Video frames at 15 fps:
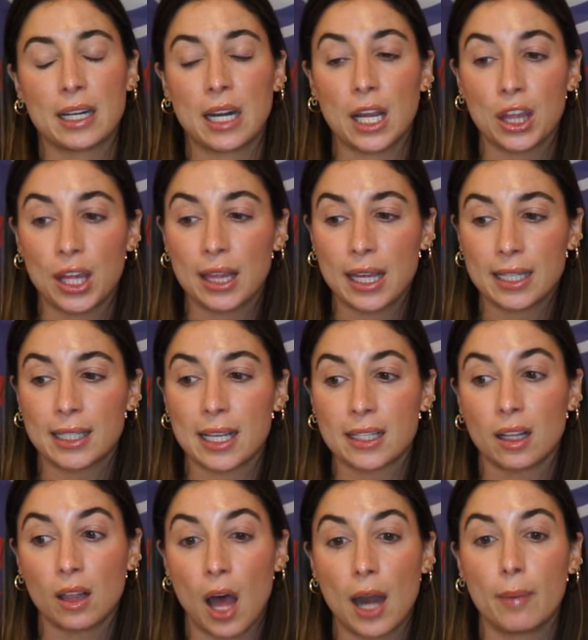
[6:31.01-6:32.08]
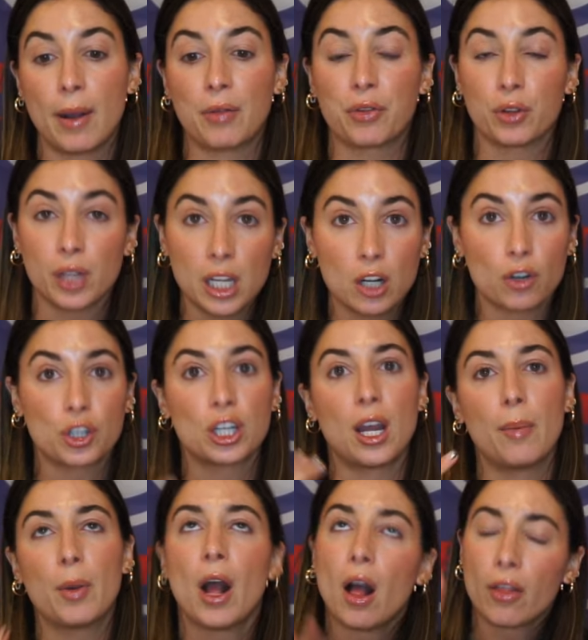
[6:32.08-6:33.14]
And I think that says a lot about the
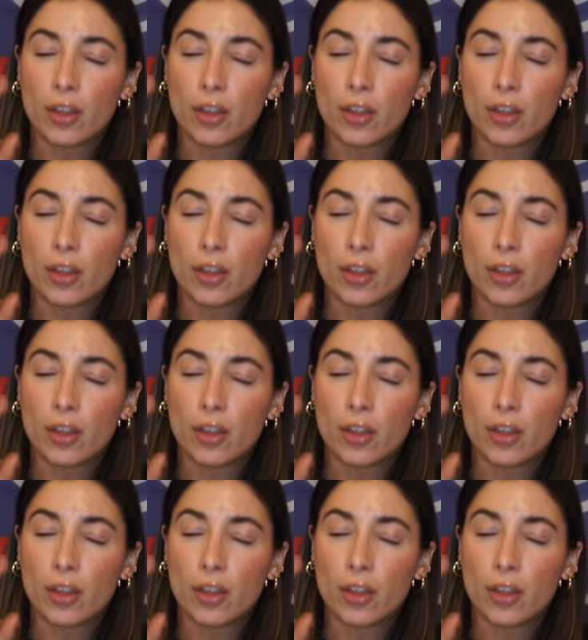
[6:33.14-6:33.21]
leadership,